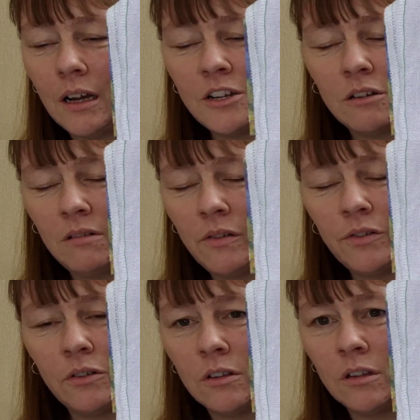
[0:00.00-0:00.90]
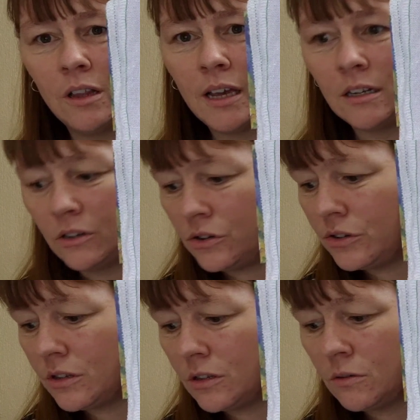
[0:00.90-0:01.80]
I don't leave it all till the end
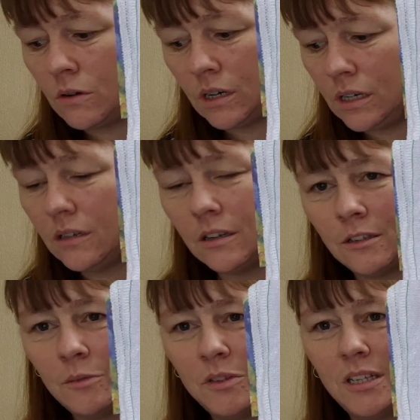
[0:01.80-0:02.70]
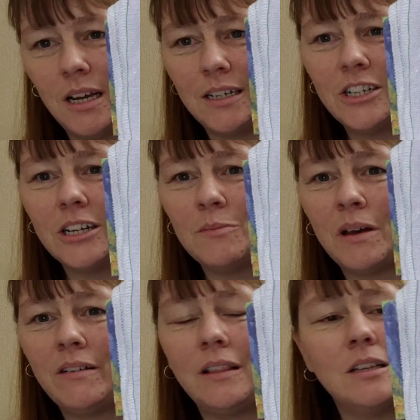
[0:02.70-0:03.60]
because there's quite a substantial
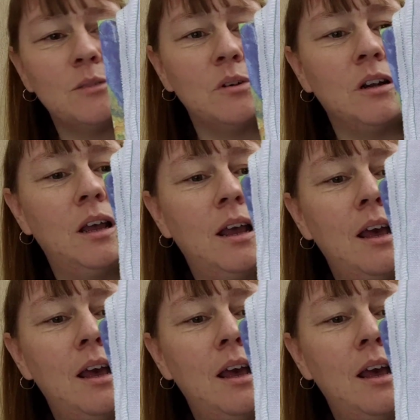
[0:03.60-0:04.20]
amount in this one.